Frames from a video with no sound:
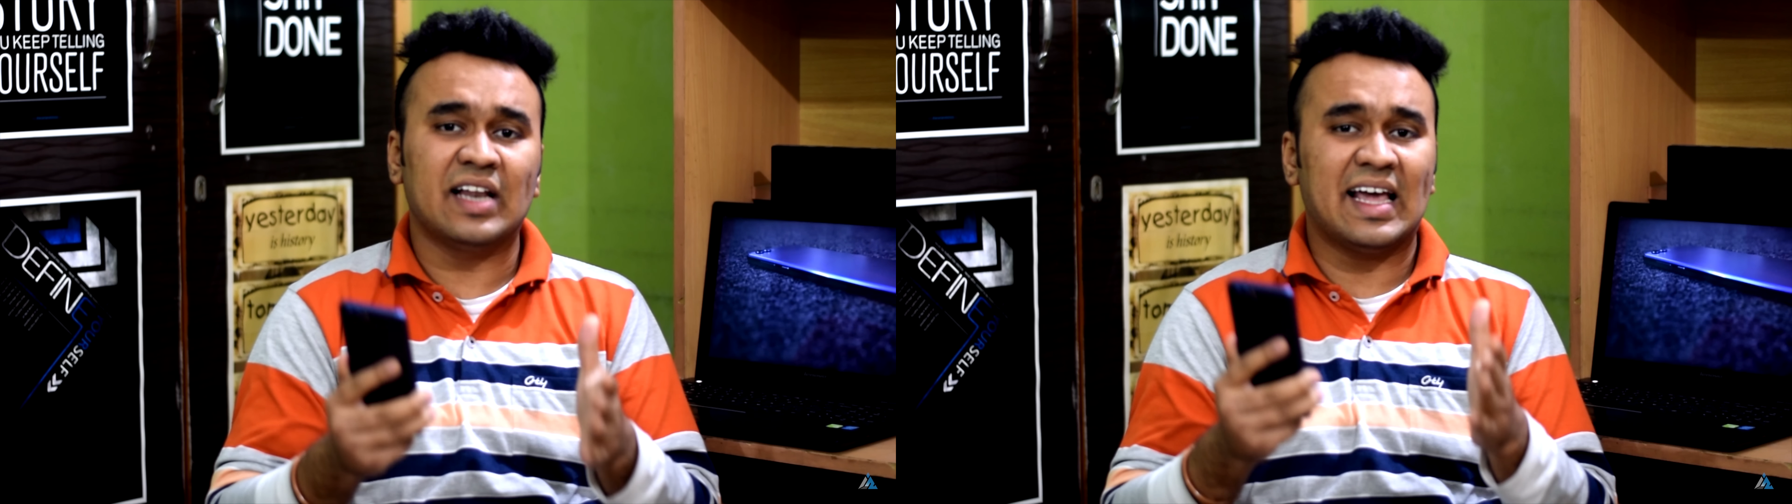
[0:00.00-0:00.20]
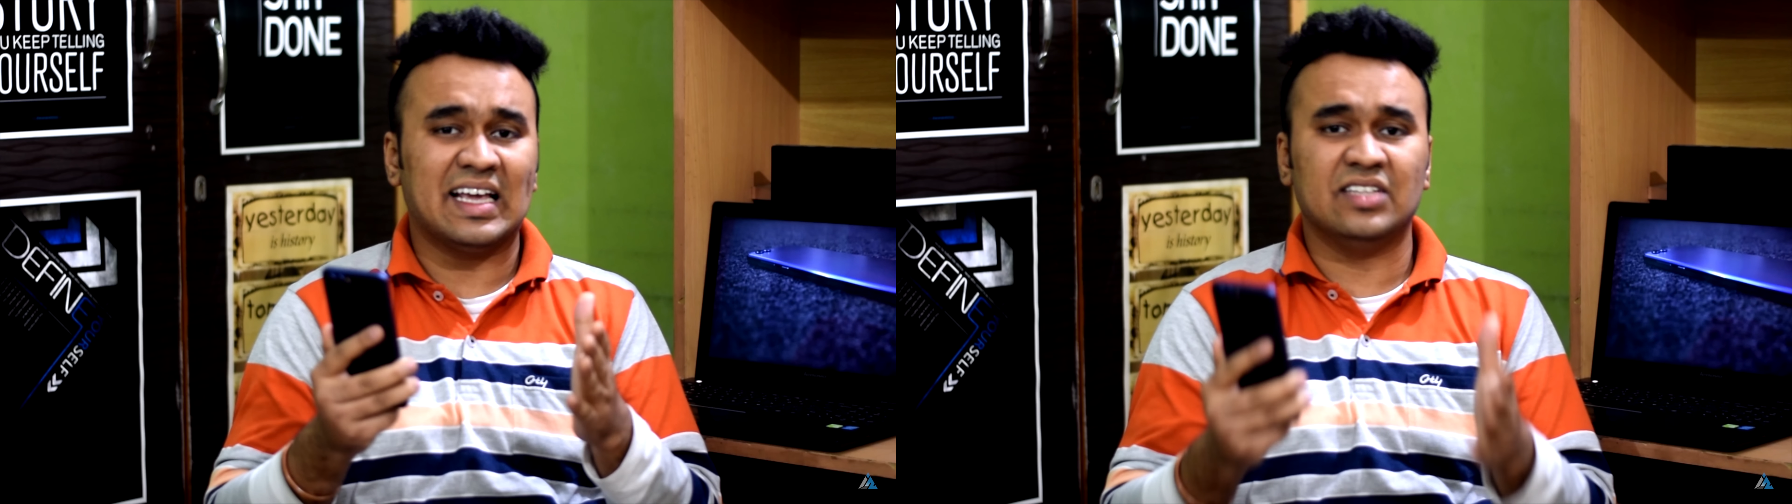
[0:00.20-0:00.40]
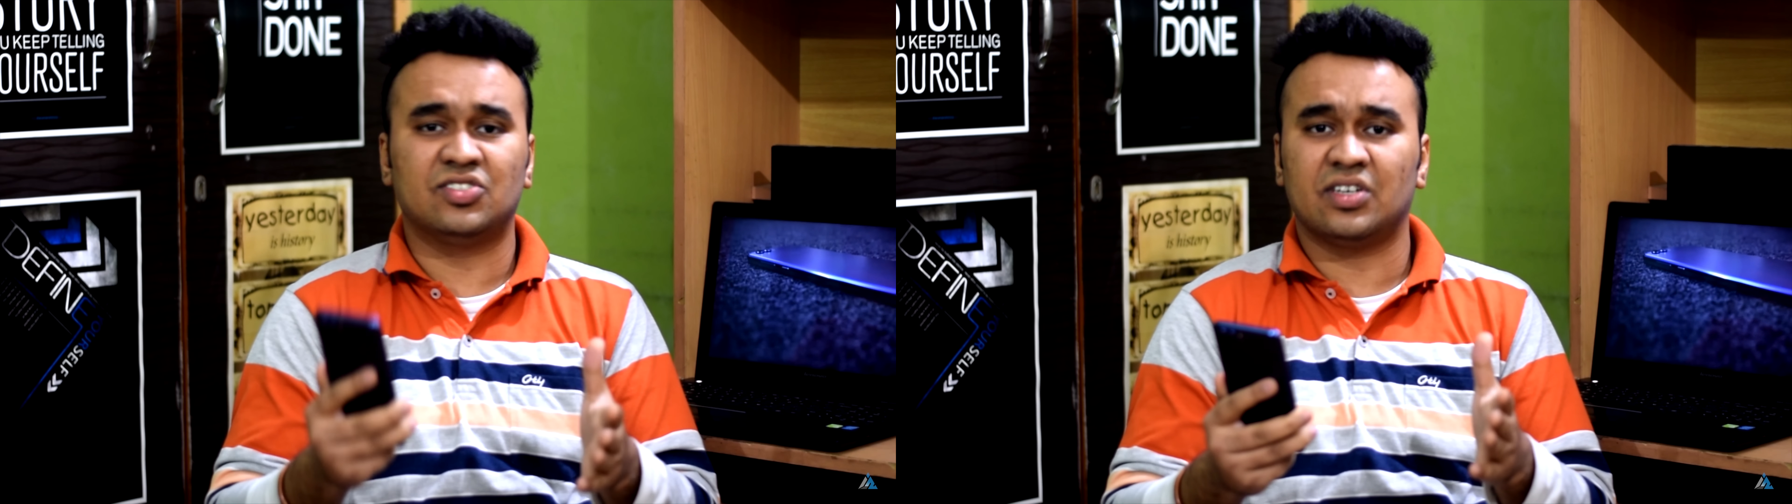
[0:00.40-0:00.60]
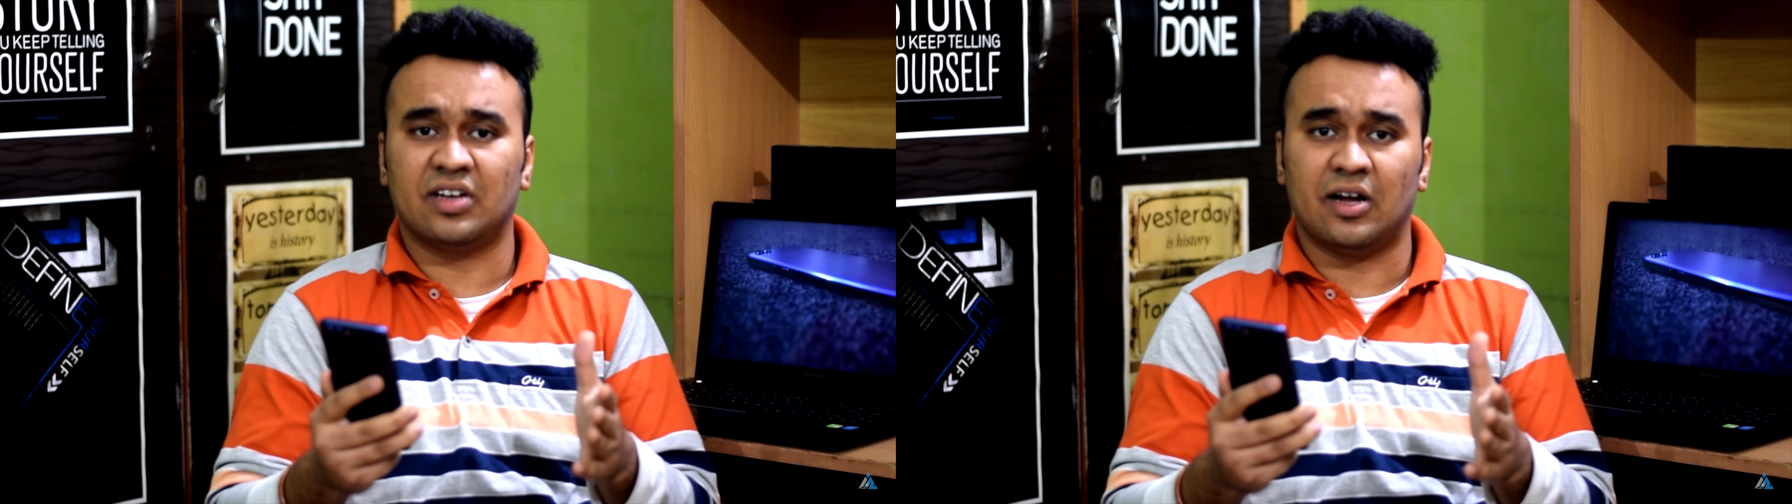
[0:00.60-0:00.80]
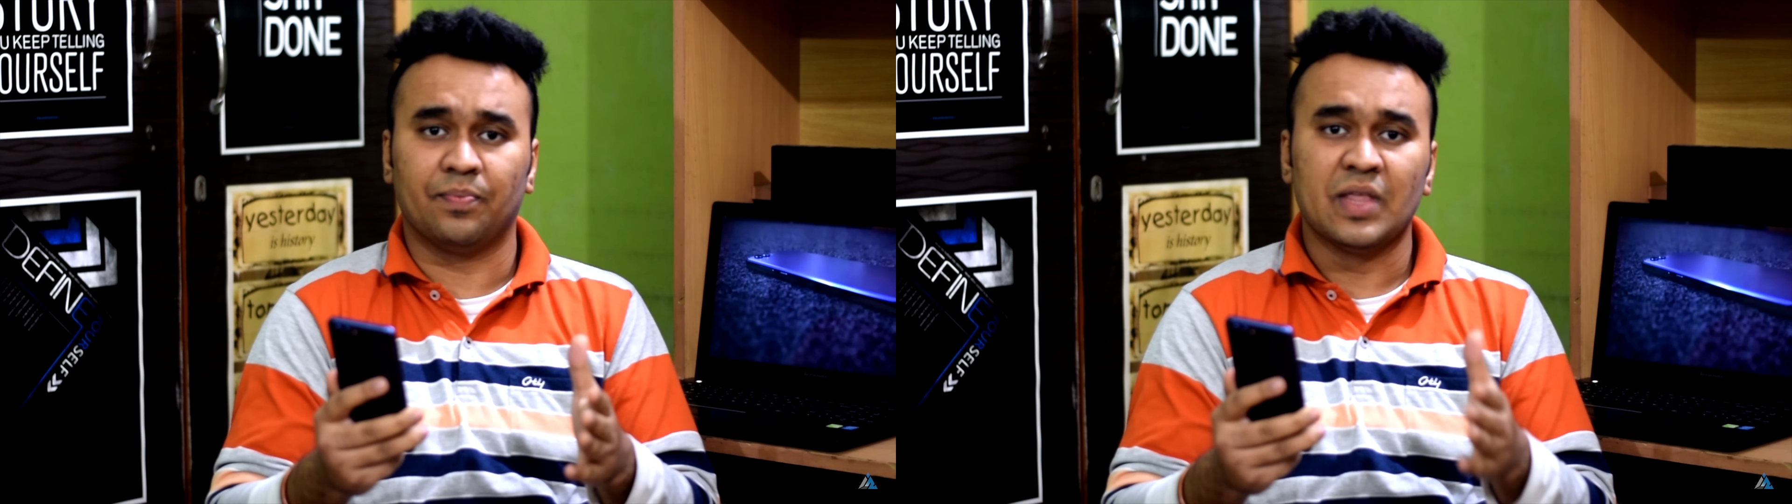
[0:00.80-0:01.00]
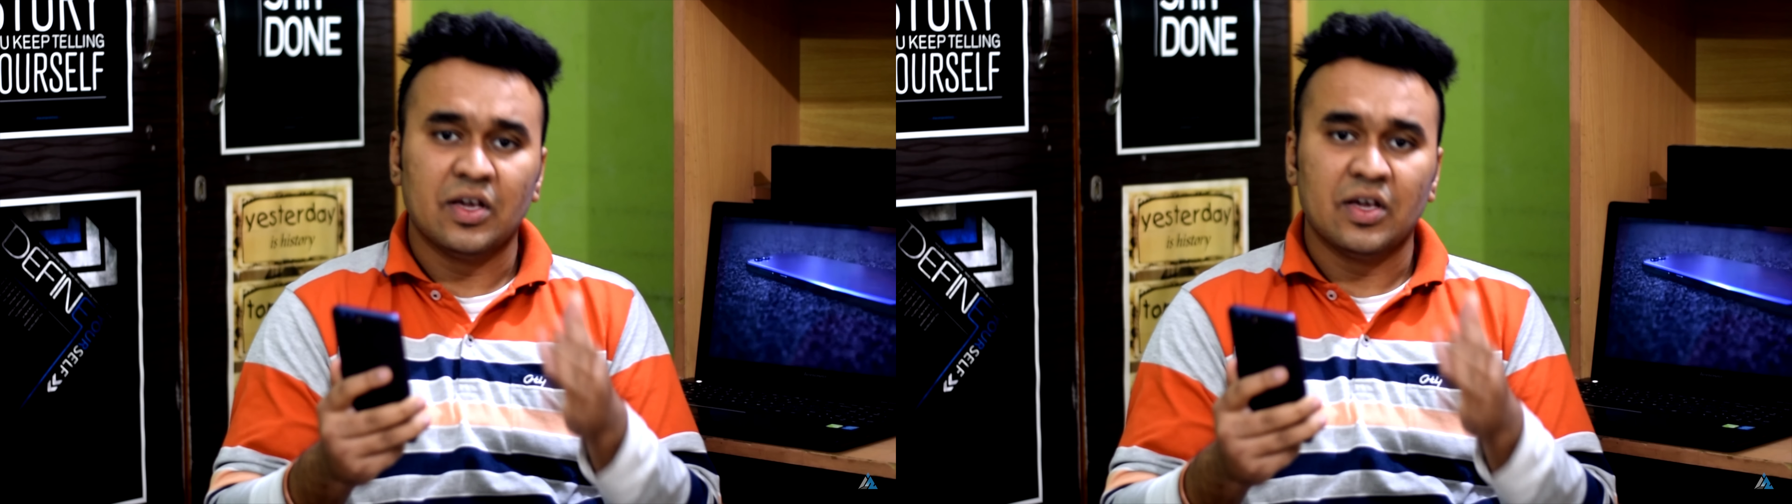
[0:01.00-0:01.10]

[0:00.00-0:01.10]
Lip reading: like Instagram,